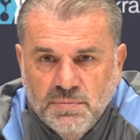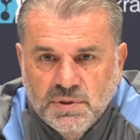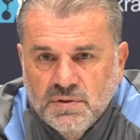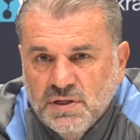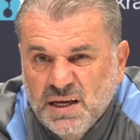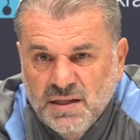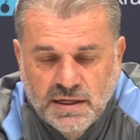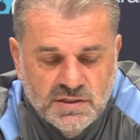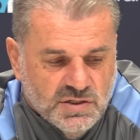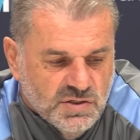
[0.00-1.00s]
but again,
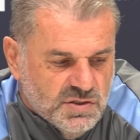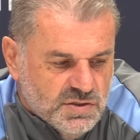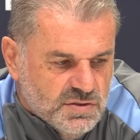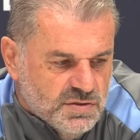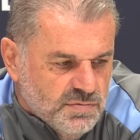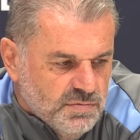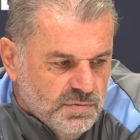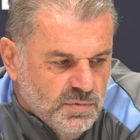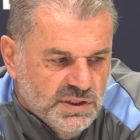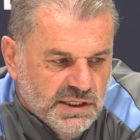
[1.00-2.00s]
that's because
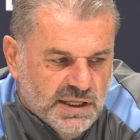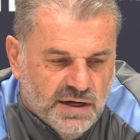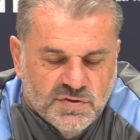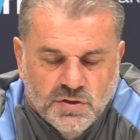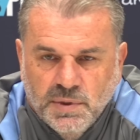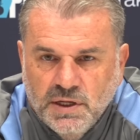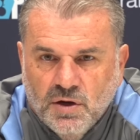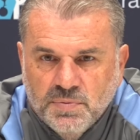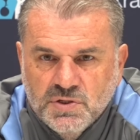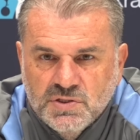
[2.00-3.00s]
we didn't have too many
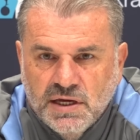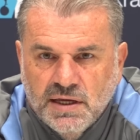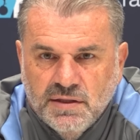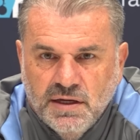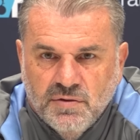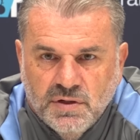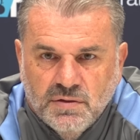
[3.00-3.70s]
options out there,